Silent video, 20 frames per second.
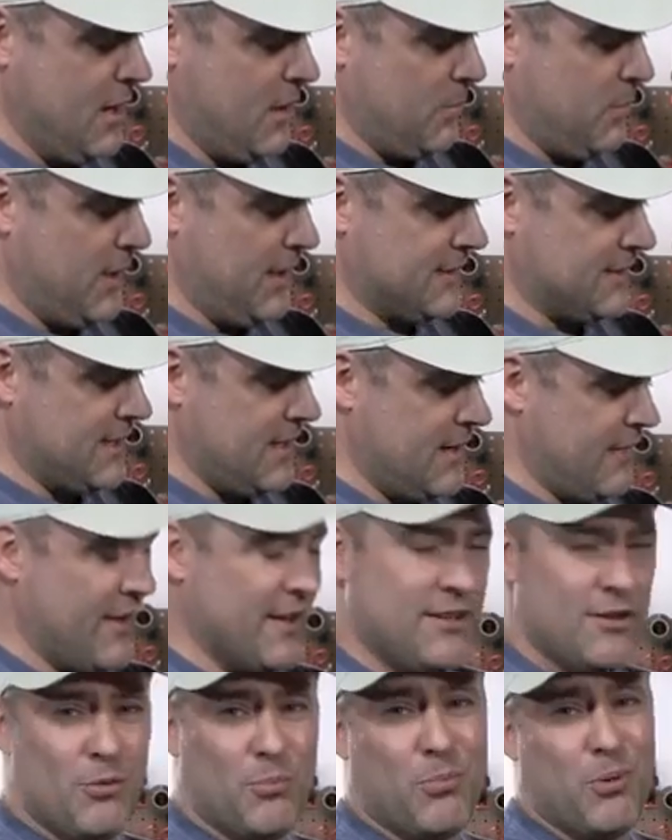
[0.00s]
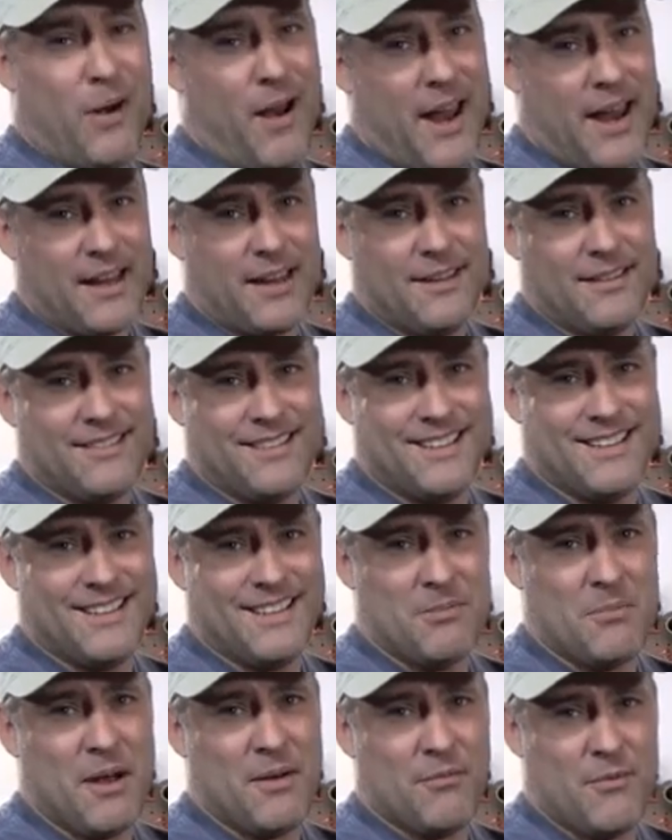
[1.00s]
But they do break.
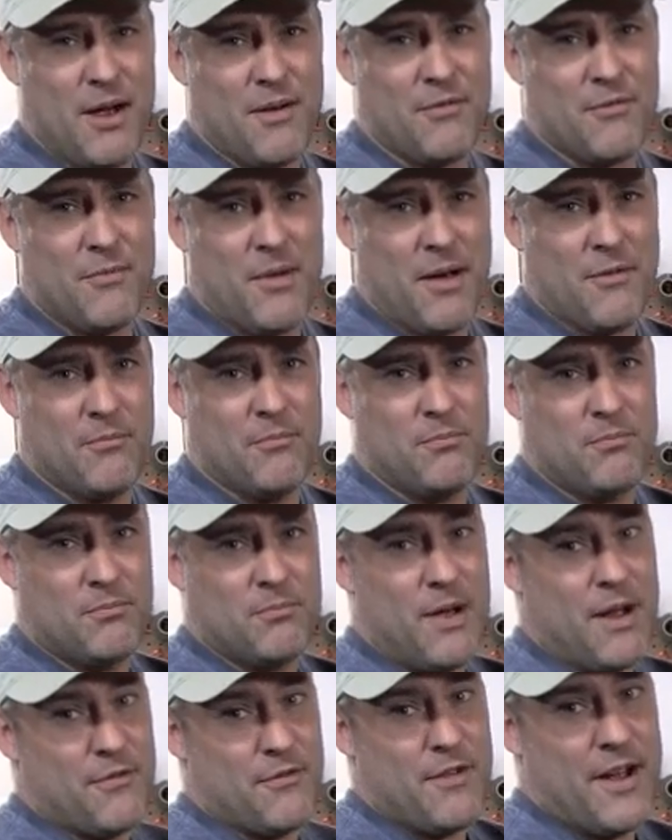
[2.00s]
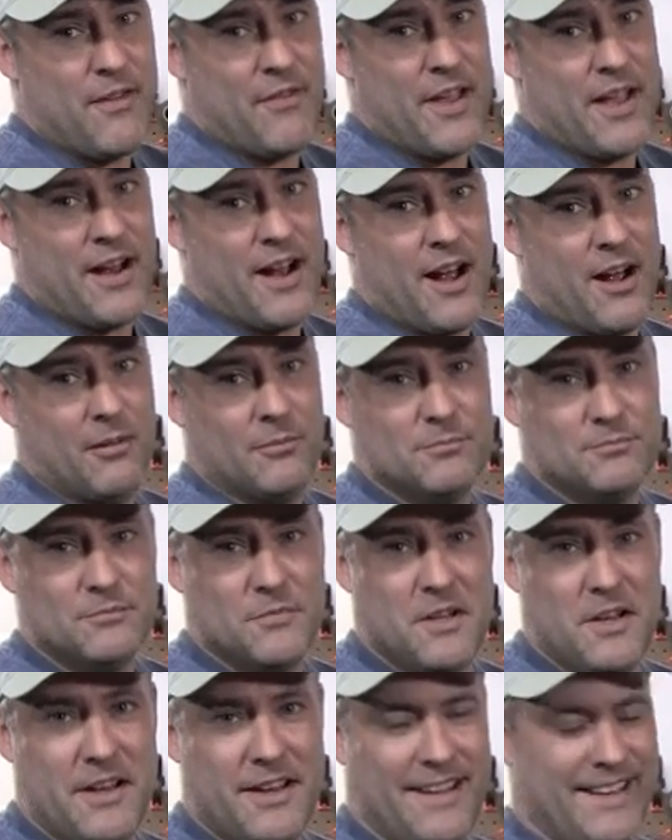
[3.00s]
I found that
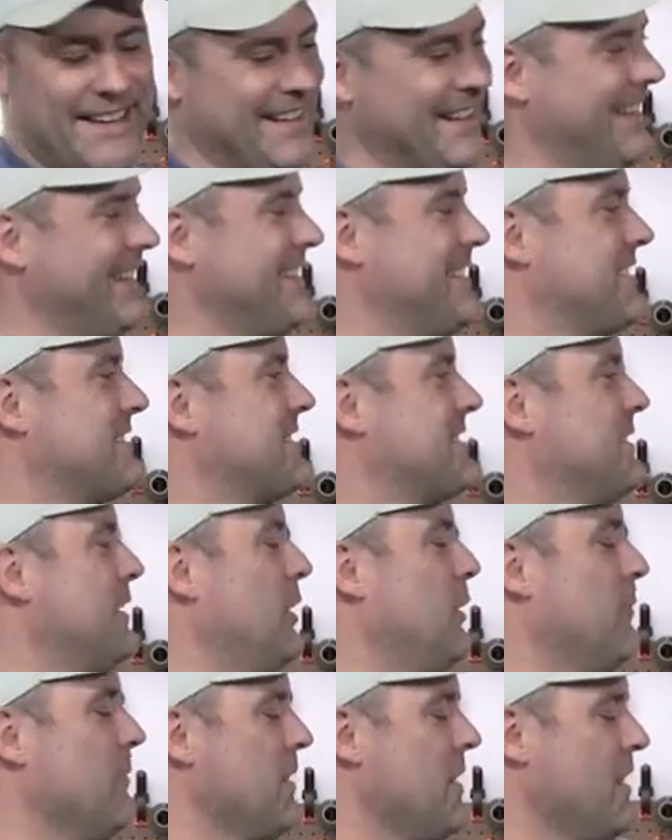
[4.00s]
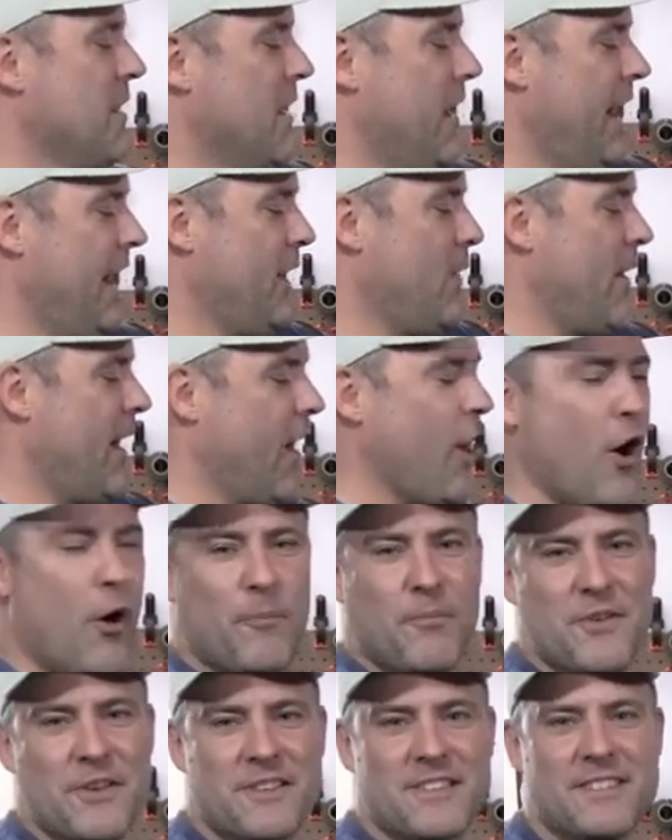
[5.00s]
out. So anyway, I
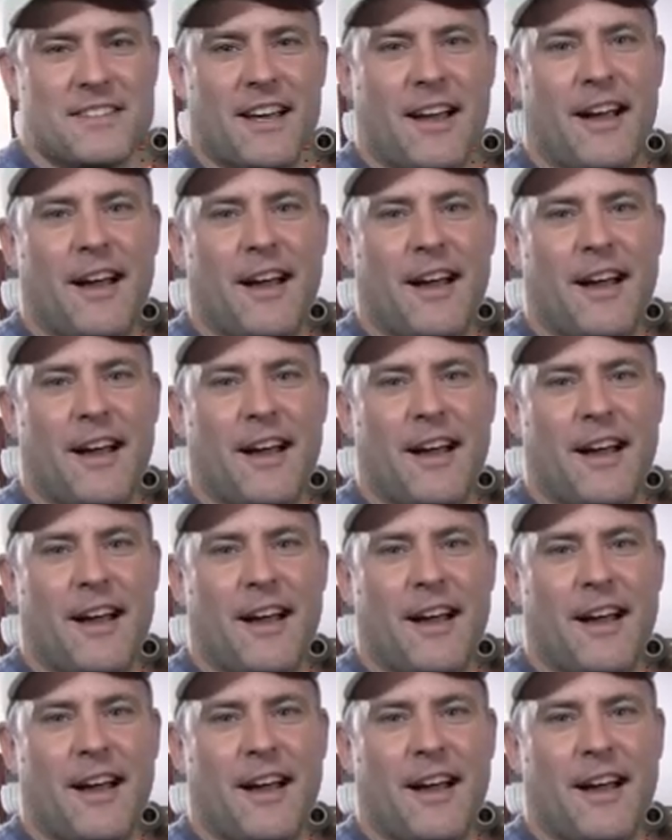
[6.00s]
hope this